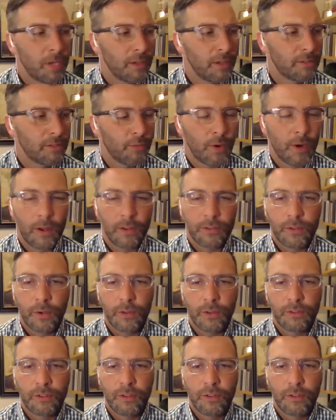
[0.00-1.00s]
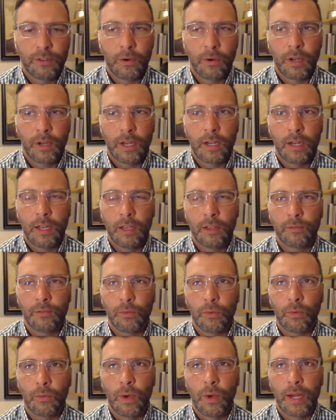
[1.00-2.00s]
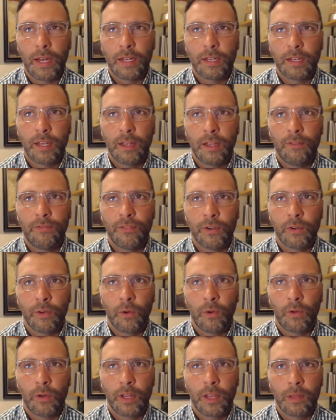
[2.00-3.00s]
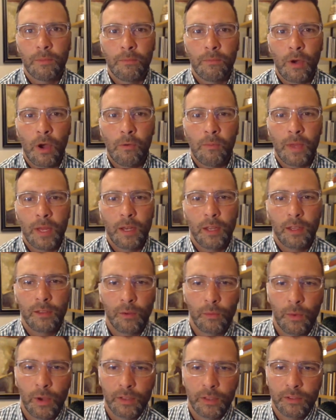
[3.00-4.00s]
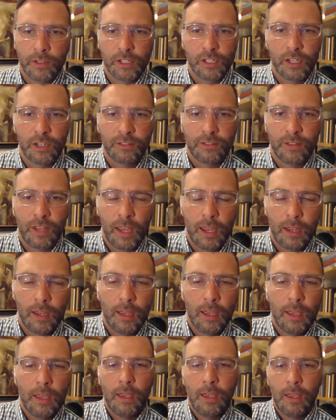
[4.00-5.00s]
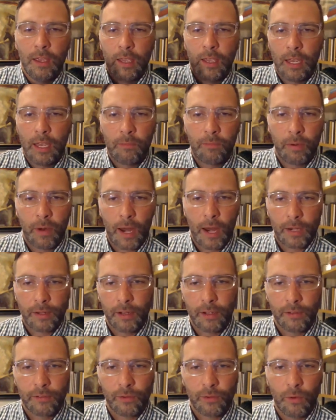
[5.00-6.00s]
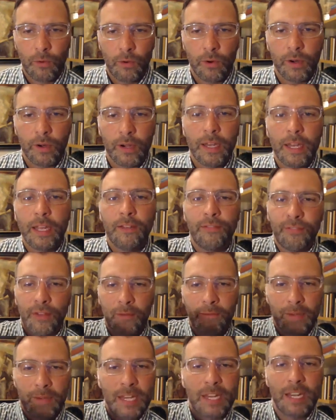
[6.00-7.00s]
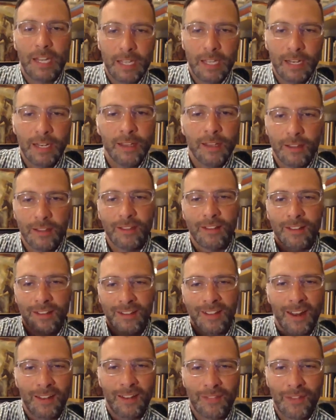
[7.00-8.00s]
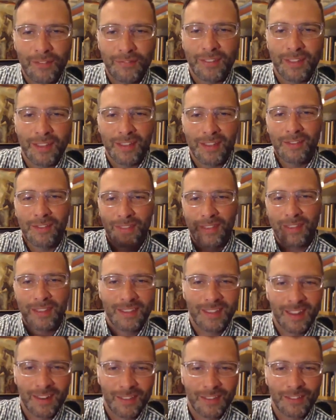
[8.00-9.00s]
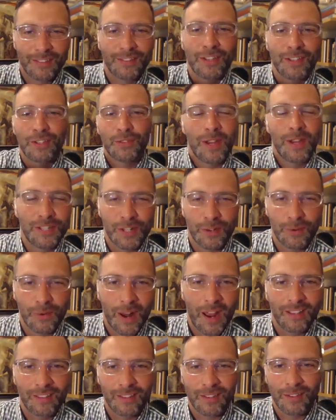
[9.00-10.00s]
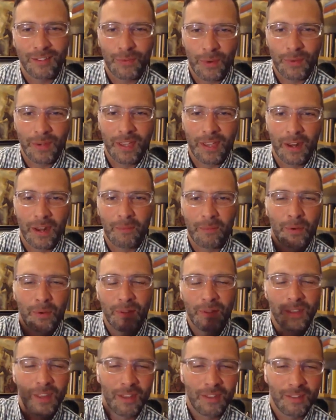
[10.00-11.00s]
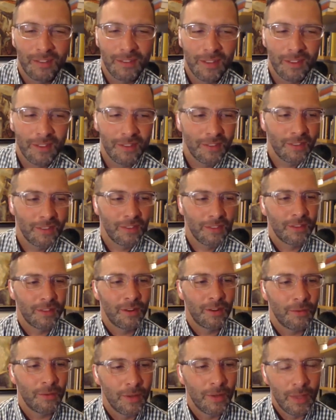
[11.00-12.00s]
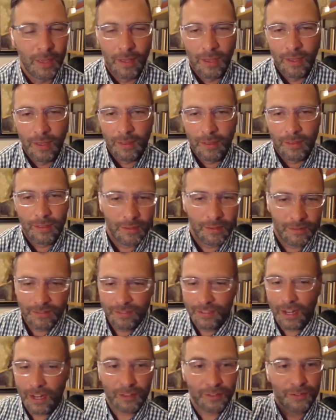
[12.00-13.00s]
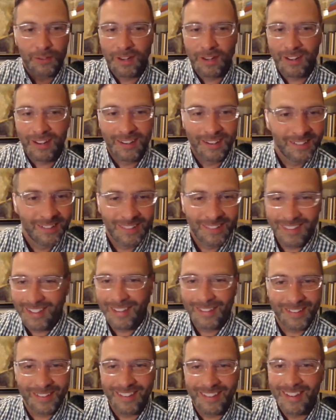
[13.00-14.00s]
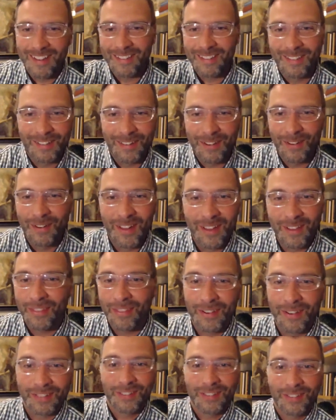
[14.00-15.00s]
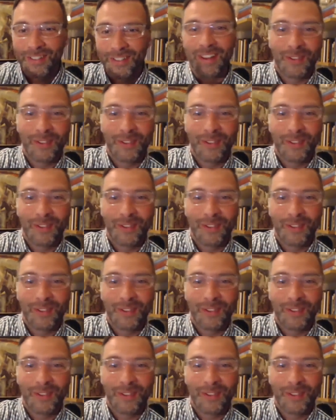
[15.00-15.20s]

of where I was going to Maureen is what it did for Nolan in the moment is it wasn't just a in practice or if I'm needed kind of if the if the kind of the situation arises where we got to pull in that that you know that second string isn't isn't doing it third string we